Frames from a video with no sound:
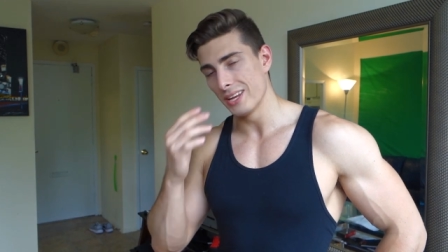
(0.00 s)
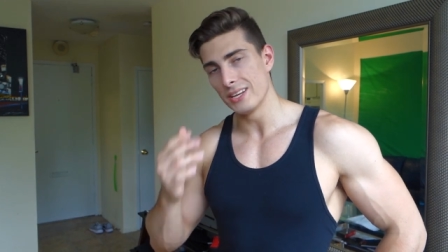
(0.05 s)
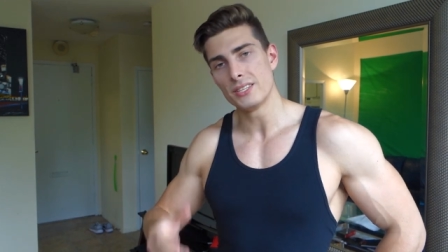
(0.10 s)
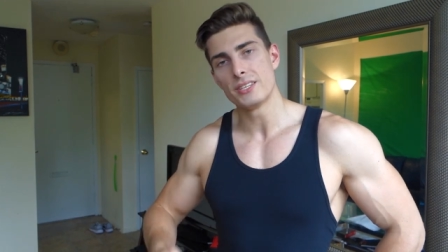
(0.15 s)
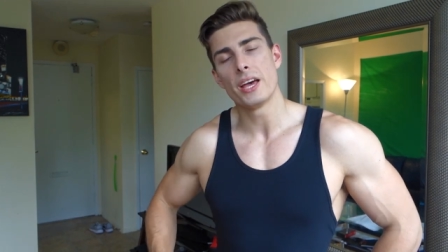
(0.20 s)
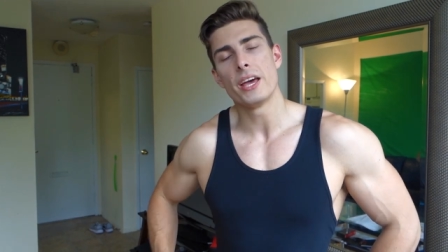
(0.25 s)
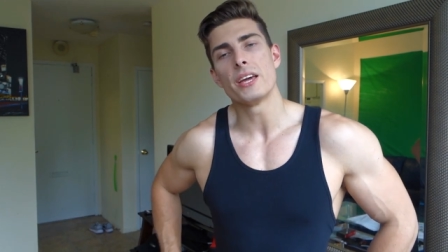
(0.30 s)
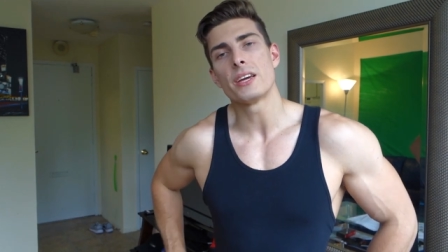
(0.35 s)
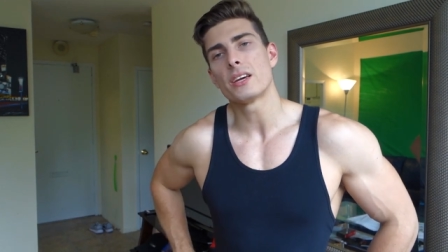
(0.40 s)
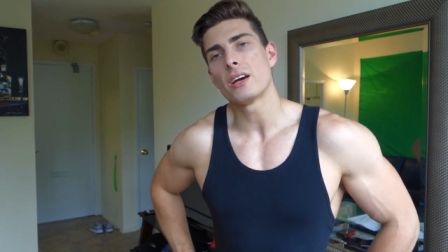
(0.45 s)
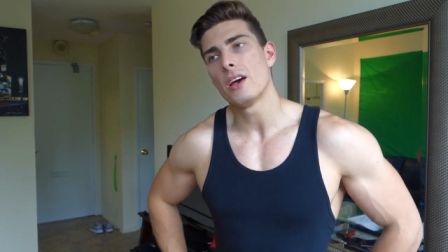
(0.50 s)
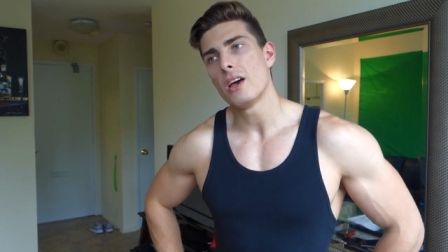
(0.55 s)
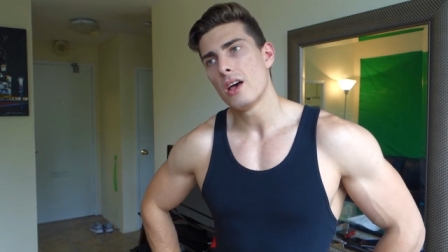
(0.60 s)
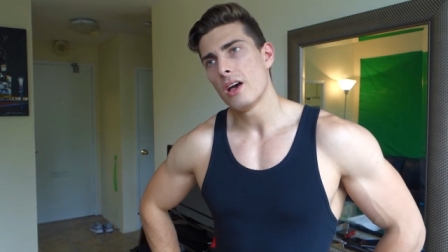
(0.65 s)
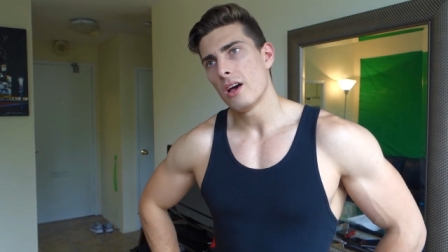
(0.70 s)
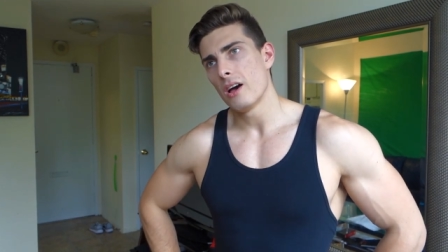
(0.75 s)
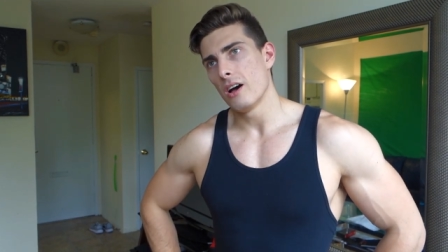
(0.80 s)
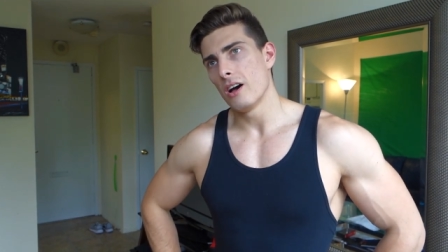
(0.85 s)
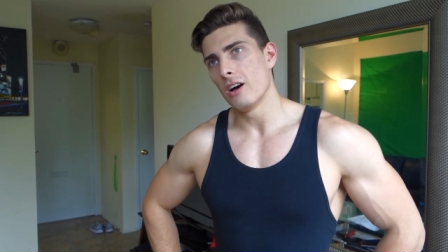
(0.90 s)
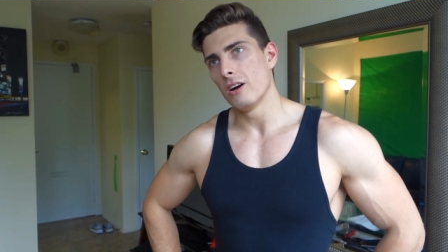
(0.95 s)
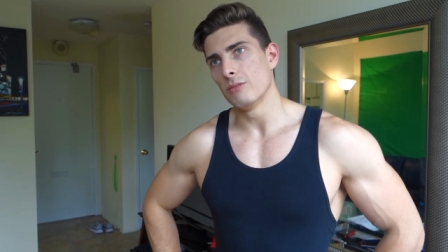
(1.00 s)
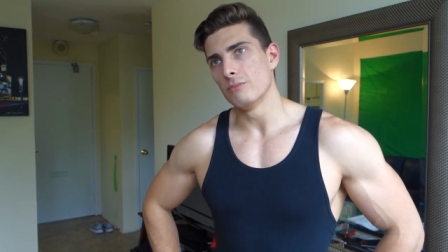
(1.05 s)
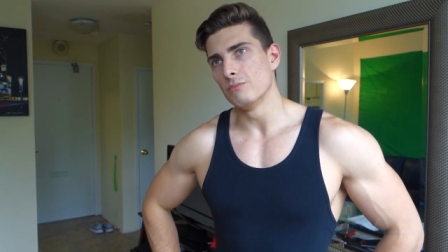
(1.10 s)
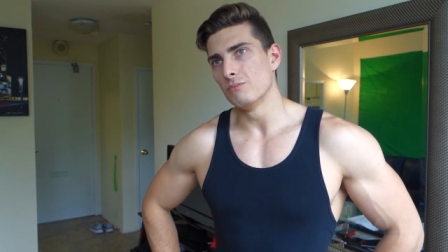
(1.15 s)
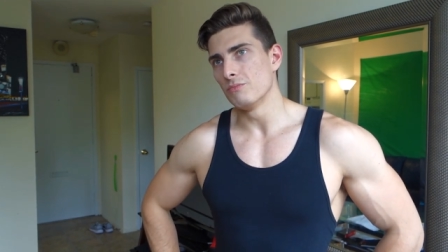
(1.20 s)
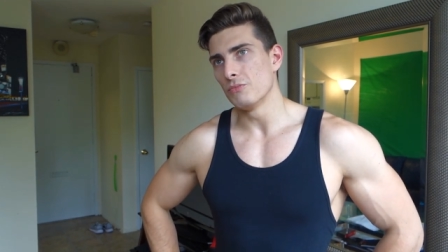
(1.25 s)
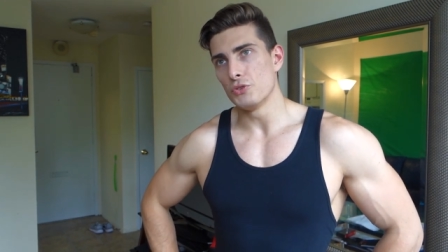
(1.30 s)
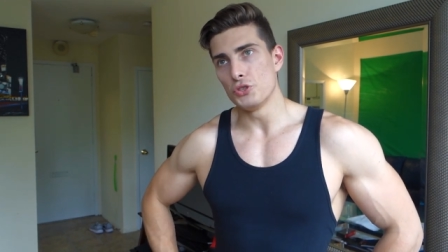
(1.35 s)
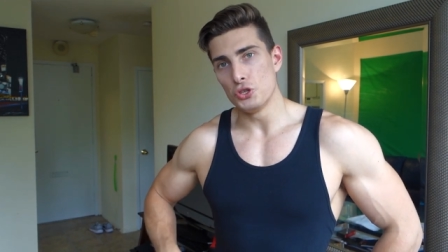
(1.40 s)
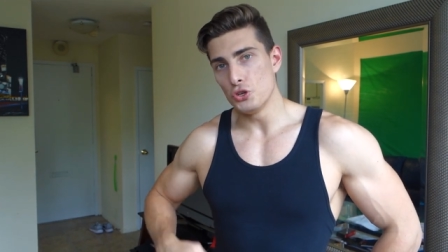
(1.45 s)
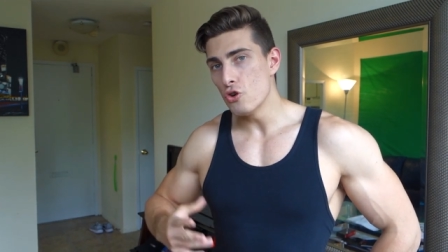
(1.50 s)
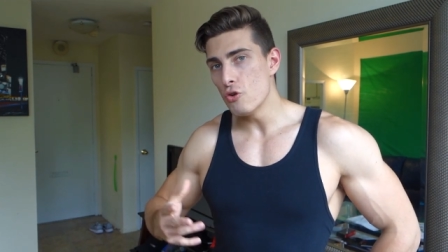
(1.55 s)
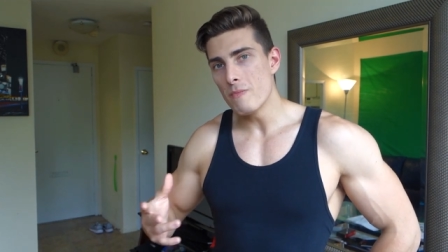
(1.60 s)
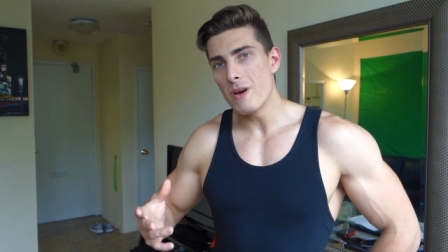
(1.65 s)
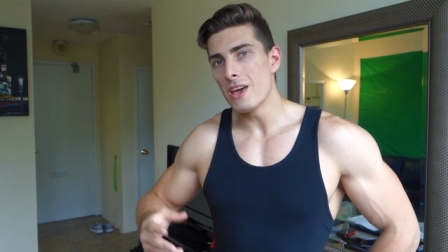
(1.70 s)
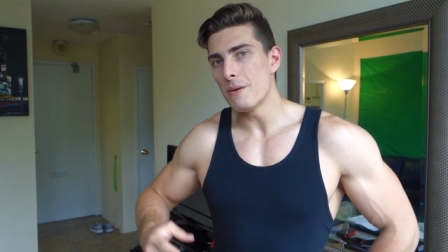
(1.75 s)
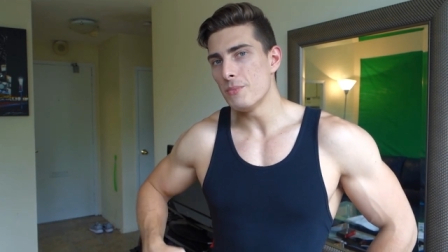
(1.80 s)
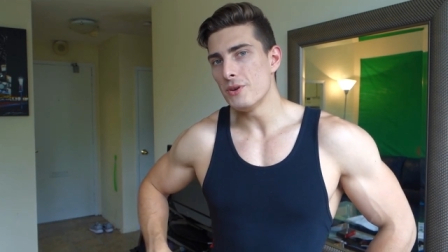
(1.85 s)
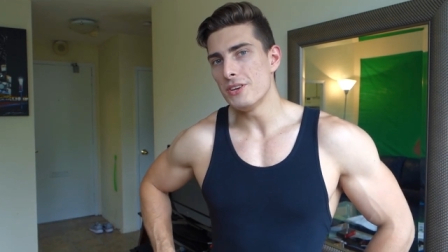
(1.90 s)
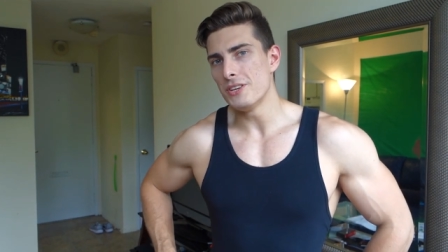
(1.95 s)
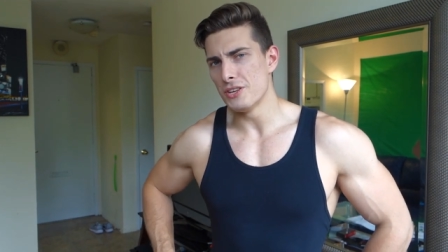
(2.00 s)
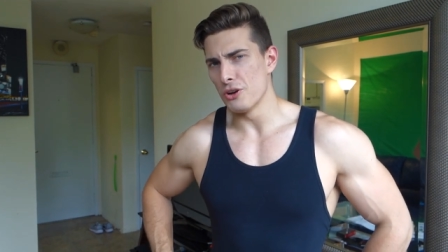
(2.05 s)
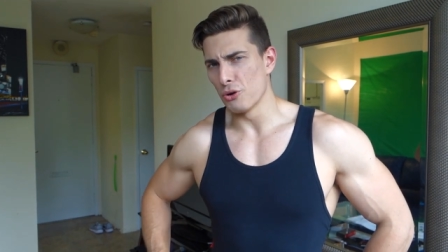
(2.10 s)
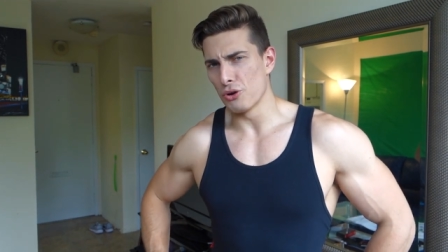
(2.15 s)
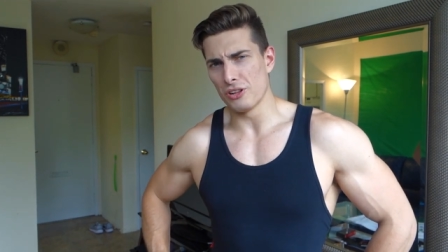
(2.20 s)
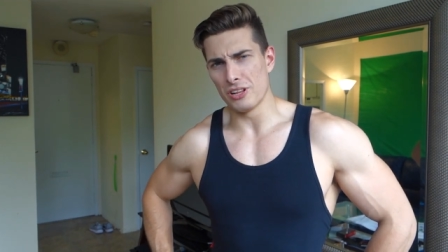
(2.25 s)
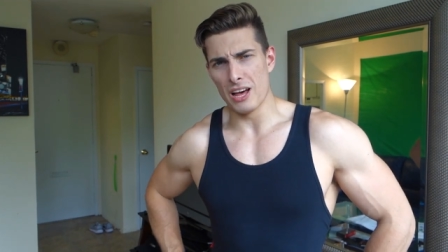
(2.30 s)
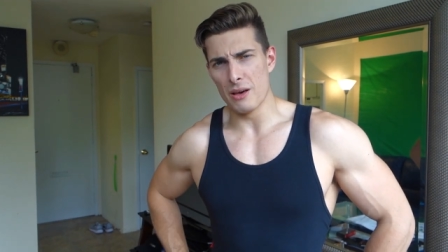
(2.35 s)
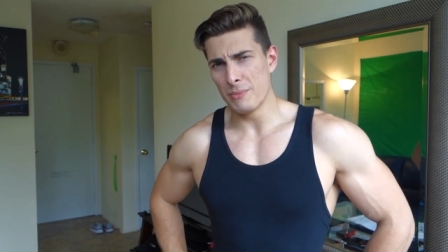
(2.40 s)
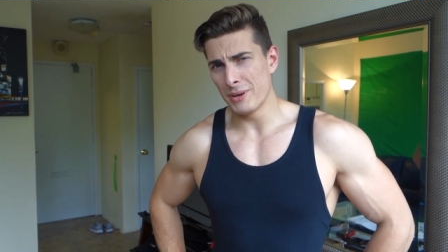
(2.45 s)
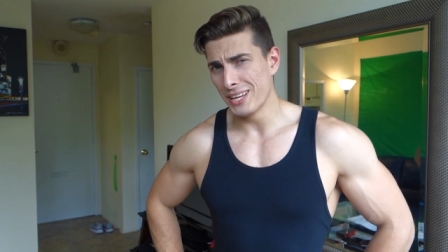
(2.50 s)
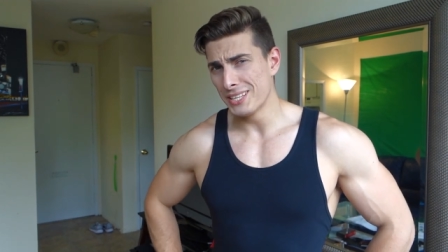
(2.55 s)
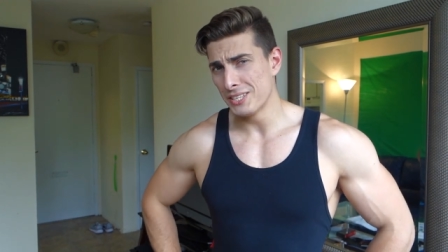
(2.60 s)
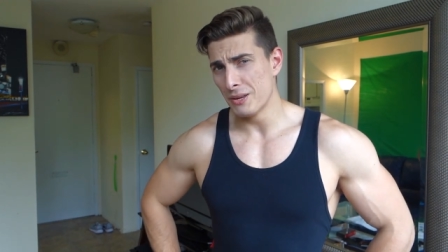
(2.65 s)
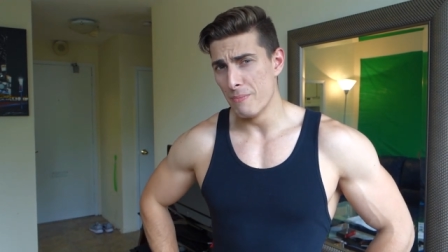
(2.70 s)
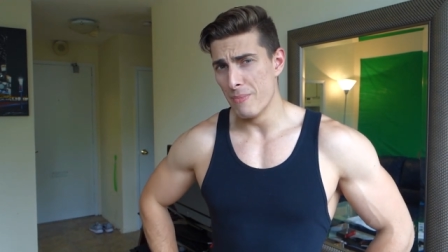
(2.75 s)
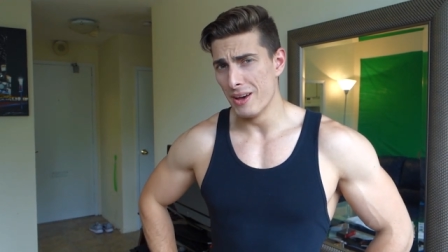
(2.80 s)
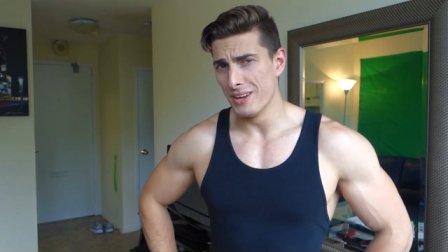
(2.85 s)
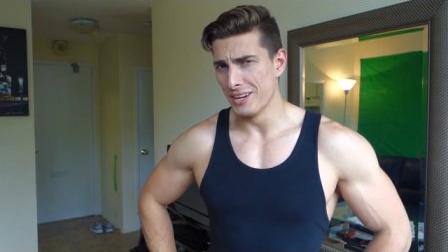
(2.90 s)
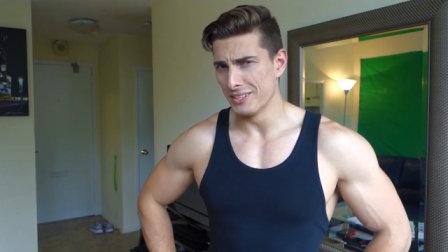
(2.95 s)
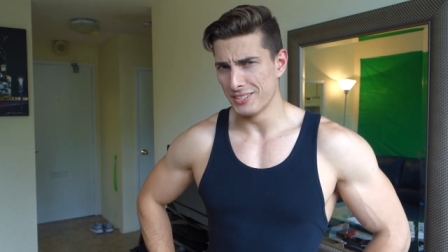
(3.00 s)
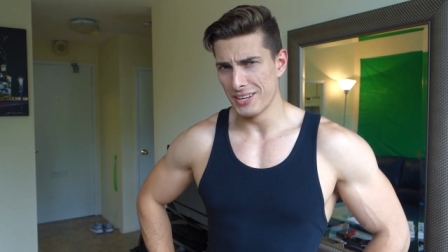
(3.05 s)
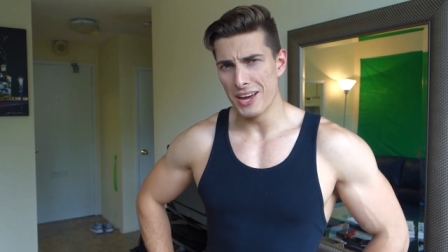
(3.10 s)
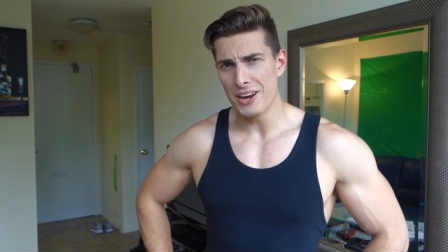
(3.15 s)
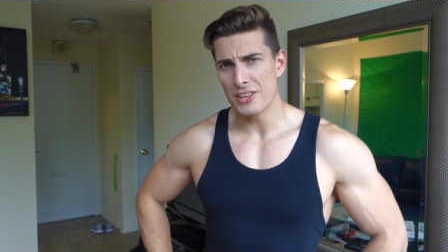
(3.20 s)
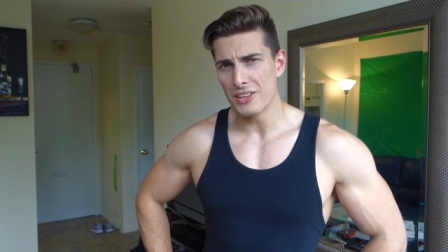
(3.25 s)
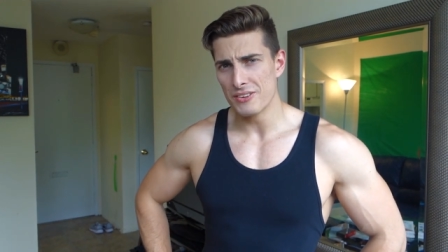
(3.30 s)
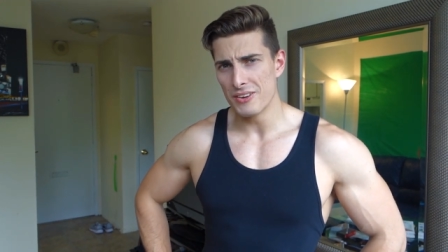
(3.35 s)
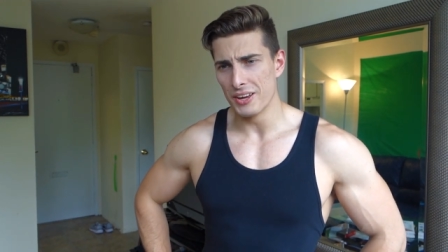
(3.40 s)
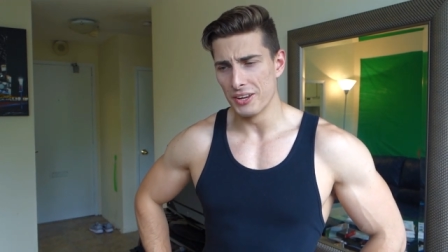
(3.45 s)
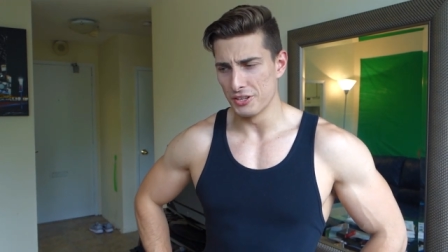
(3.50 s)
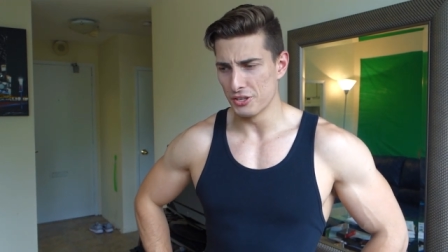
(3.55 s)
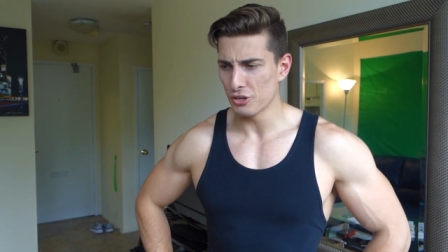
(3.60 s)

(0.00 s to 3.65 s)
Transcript: intake, you may be, climbing into bed at the end of the night.